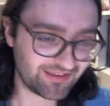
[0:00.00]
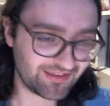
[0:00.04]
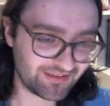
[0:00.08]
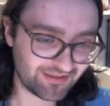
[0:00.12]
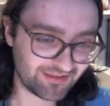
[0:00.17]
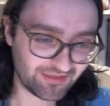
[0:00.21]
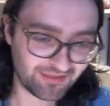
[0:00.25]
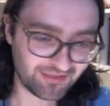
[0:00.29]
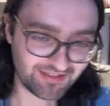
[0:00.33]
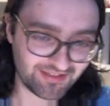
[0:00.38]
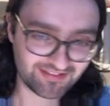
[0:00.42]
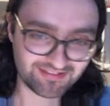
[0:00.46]

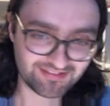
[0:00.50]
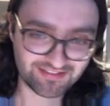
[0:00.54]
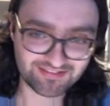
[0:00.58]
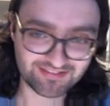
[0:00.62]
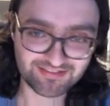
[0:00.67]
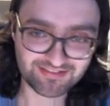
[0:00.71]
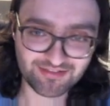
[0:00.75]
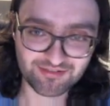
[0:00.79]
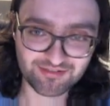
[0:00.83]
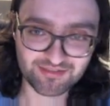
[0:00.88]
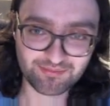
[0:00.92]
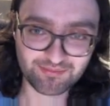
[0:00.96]
this is
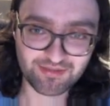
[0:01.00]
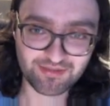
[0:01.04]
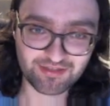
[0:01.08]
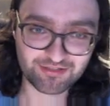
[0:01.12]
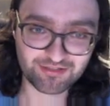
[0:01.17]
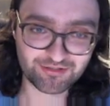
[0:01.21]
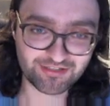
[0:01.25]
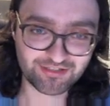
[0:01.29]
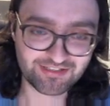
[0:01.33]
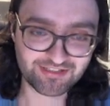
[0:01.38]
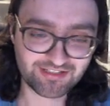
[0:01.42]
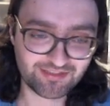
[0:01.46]
going to be the
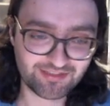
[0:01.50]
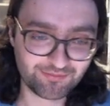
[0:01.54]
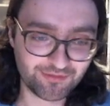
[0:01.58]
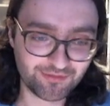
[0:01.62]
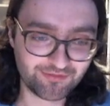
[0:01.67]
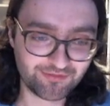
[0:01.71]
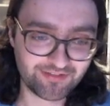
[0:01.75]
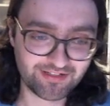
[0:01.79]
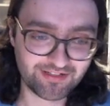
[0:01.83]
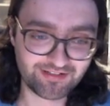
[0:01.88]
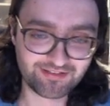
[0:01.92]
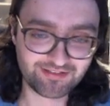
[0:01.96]
critical
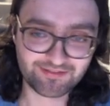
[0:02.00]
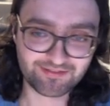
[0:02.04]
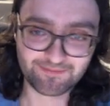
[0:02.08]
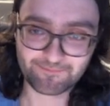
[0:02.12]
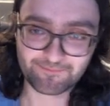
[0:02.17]
move here.